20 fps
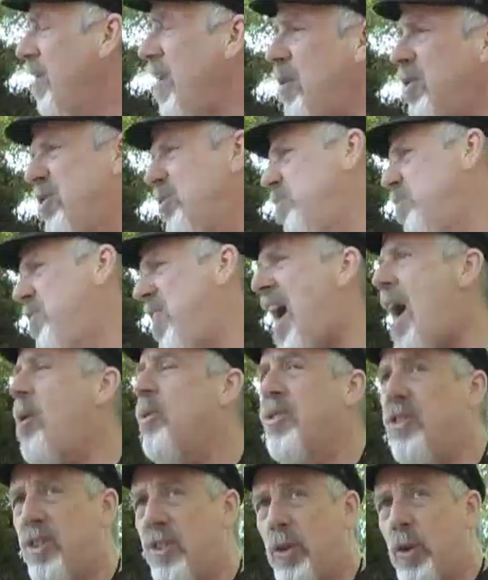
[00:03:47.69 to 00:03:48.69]
there was
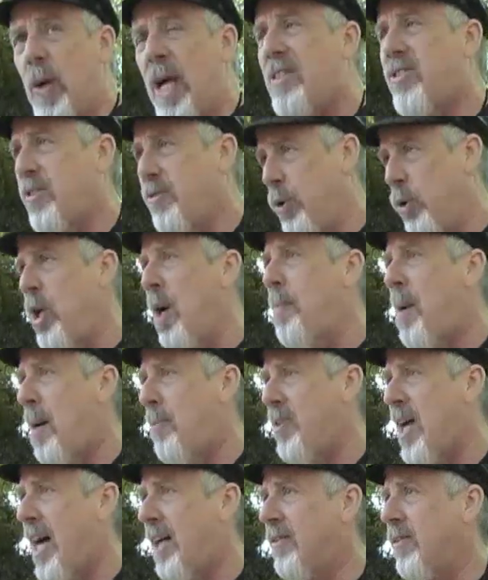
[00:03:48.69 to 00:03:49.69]
thousands of arrests of Food Not
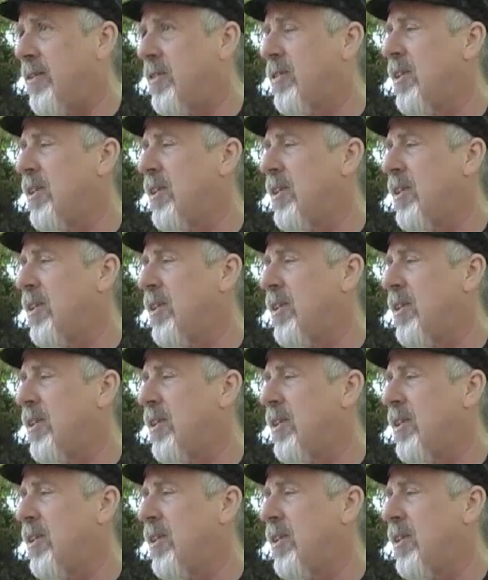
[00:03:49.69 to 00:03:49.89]
Bombs actors.